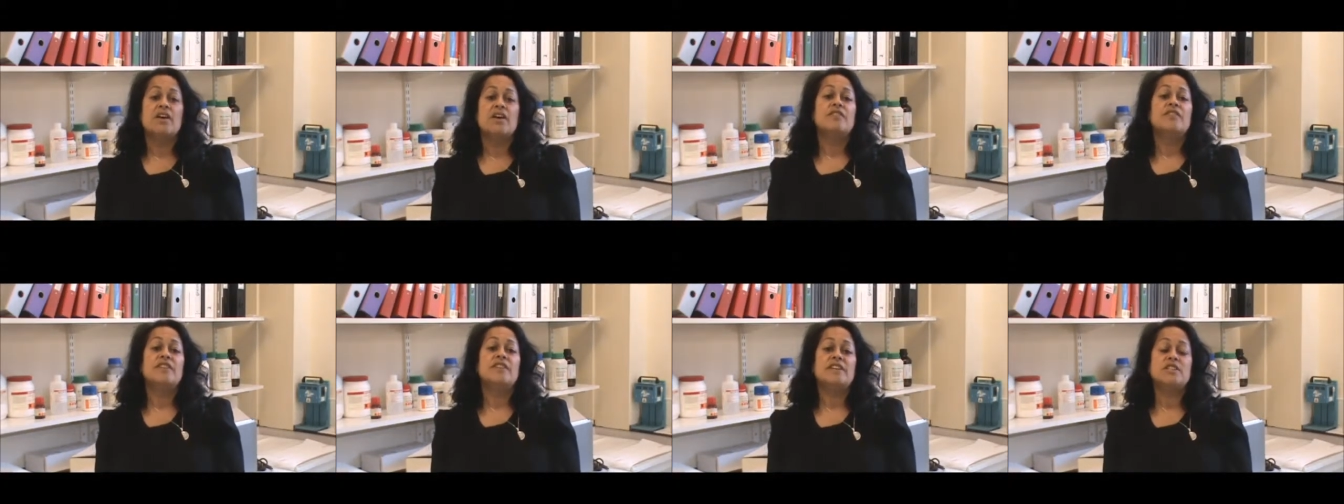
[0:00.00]

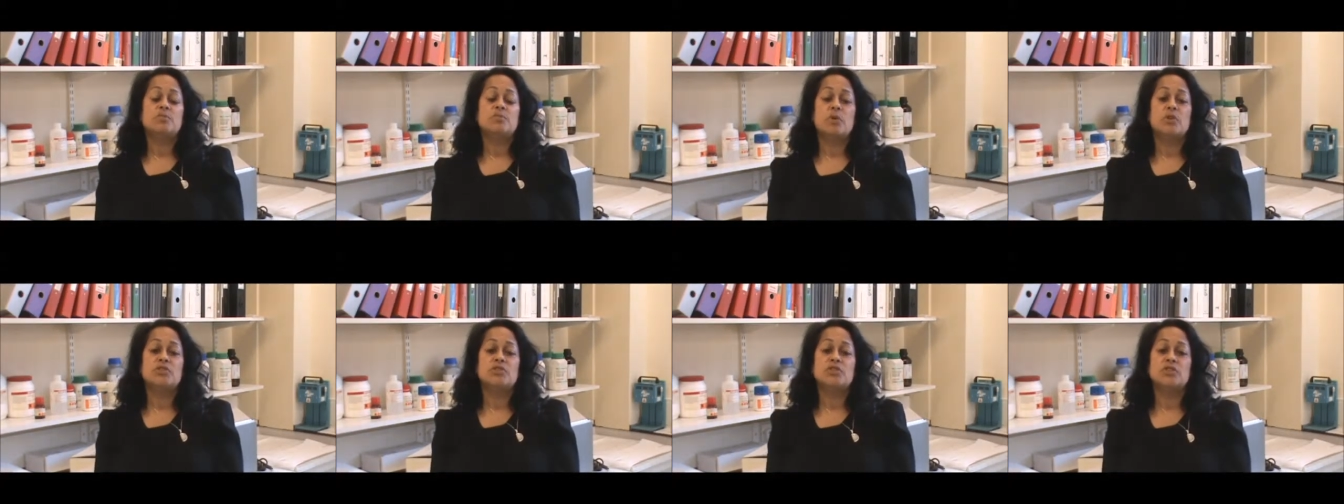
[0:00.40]
For this
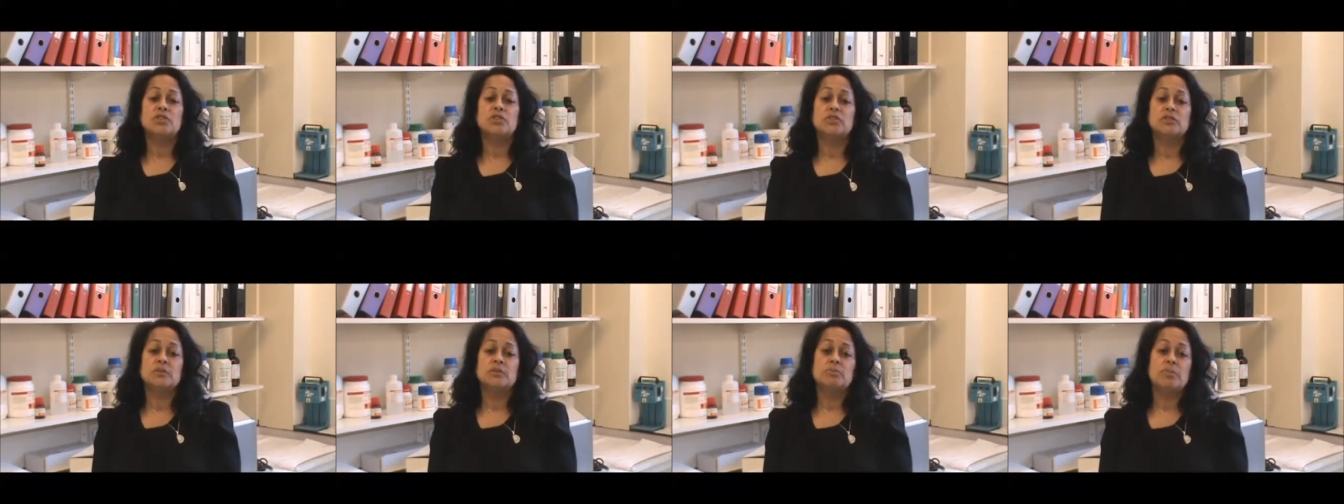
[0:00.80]

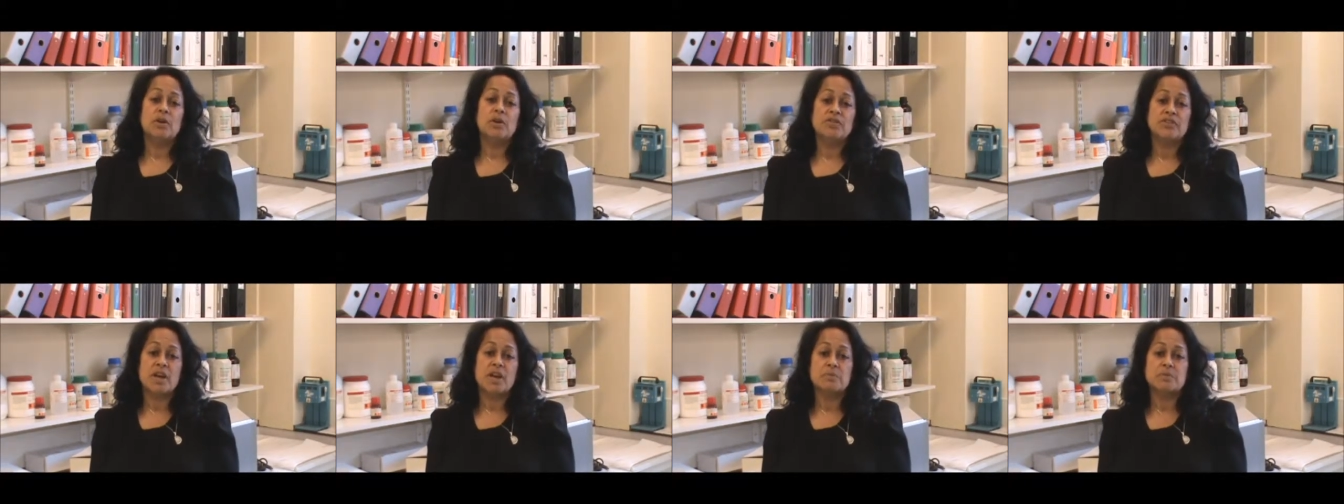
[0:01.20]
module,
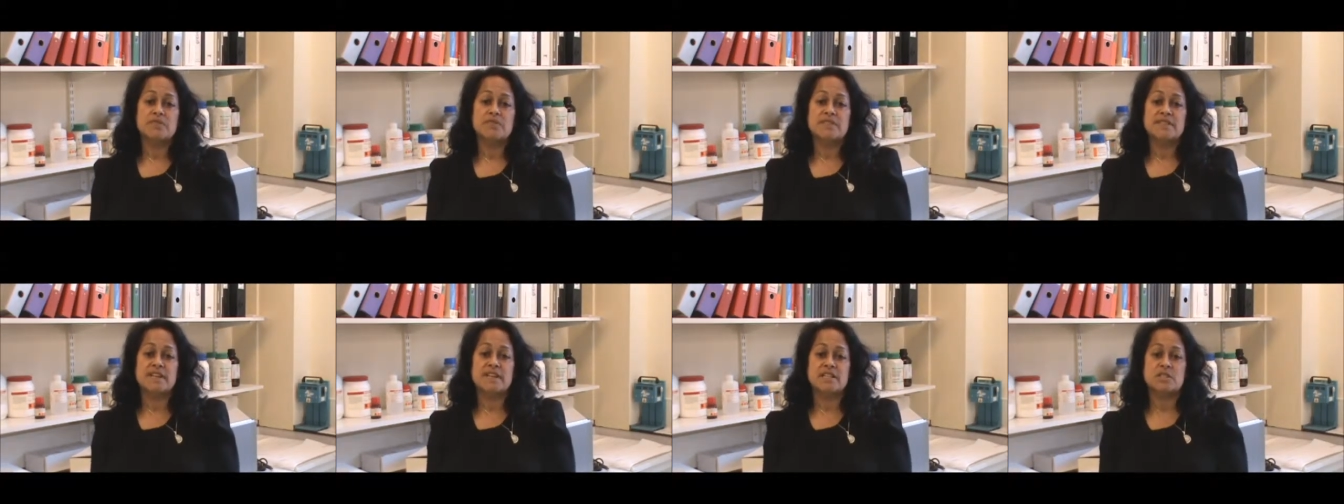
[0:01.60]
both types of
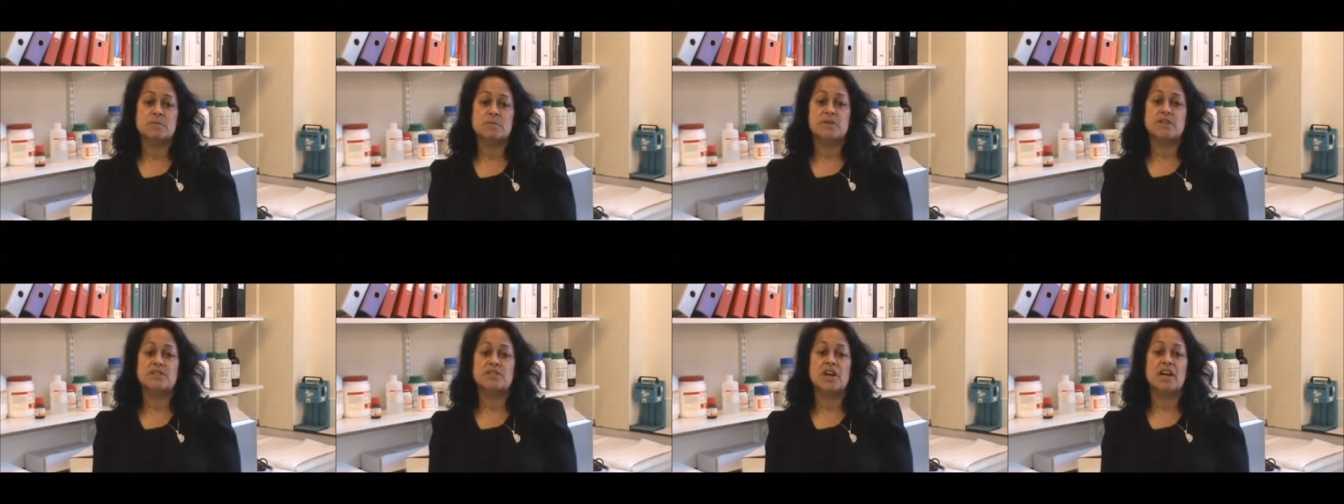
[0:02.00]

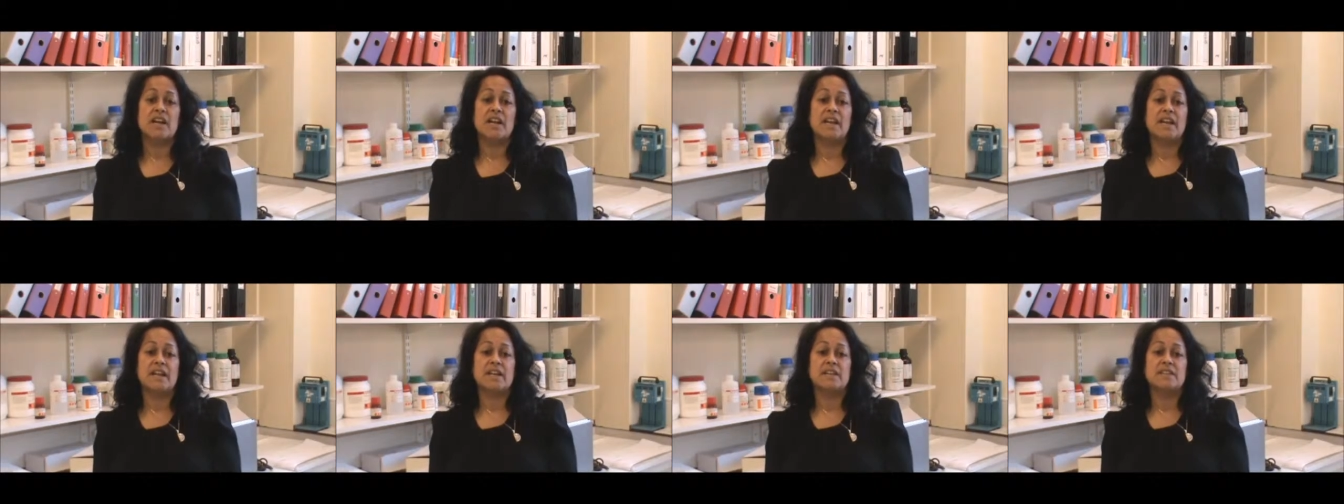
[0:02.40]
assessment are
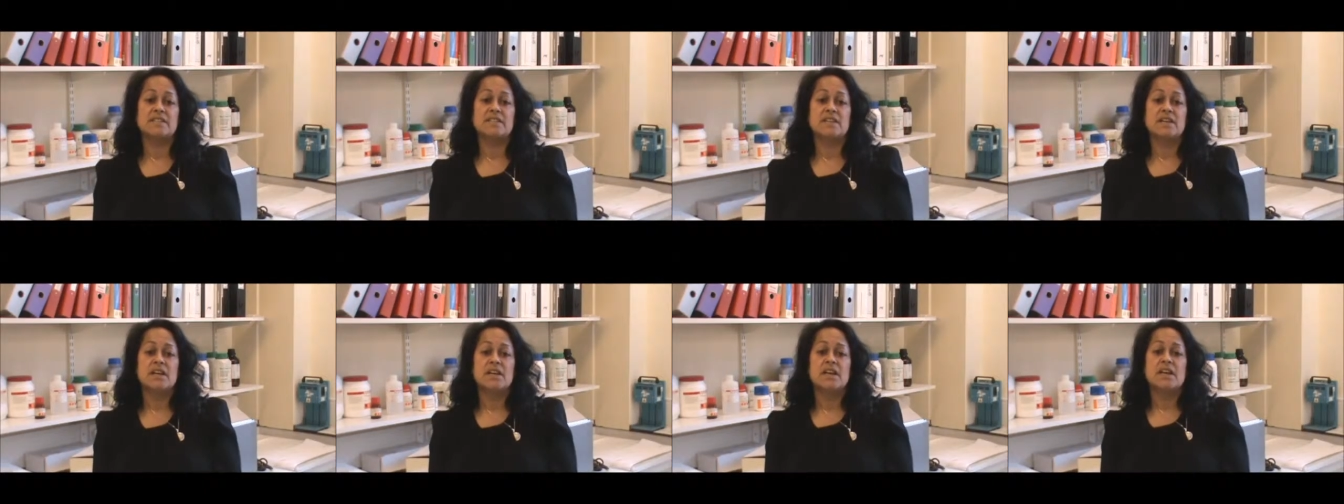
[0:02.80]

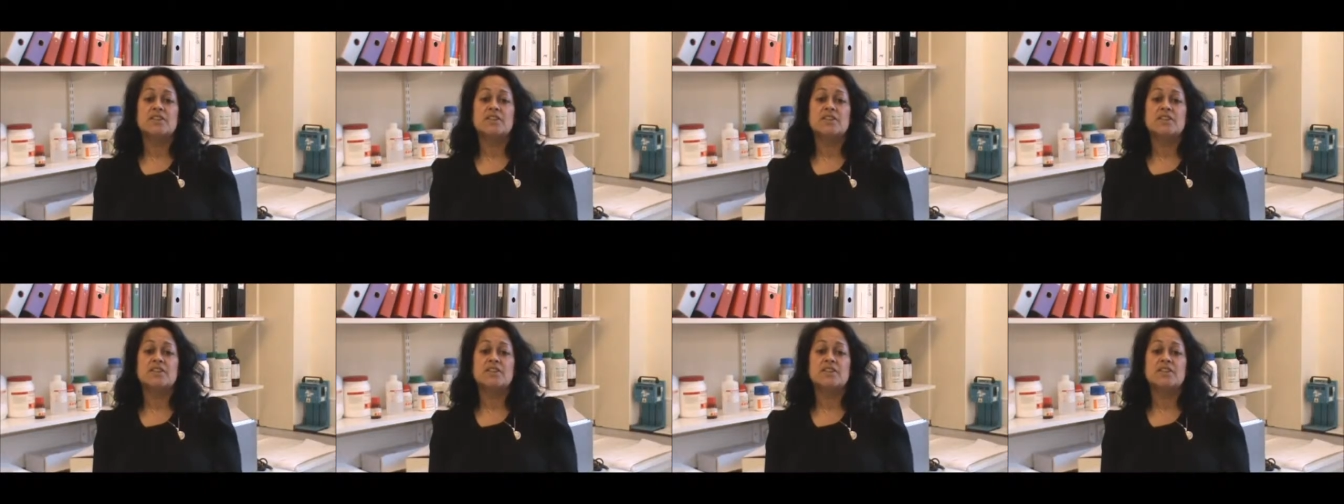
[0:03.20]
linked.